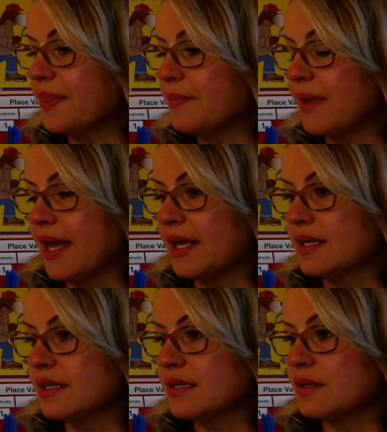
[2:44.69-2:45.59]
the
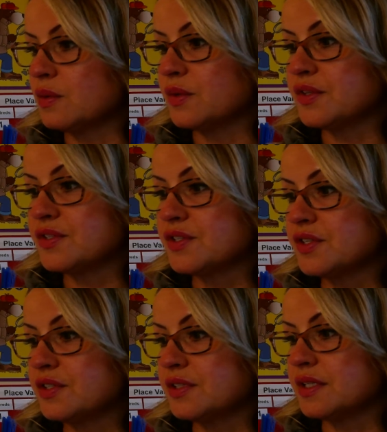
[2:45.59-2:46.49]
back or the
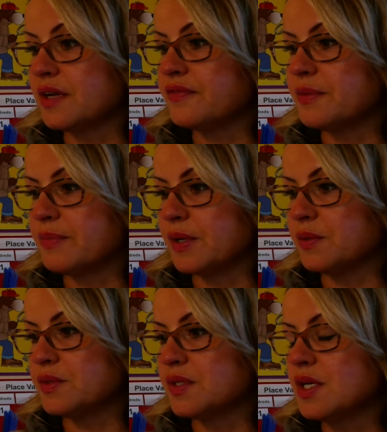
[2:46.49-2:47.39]
stern of the boat,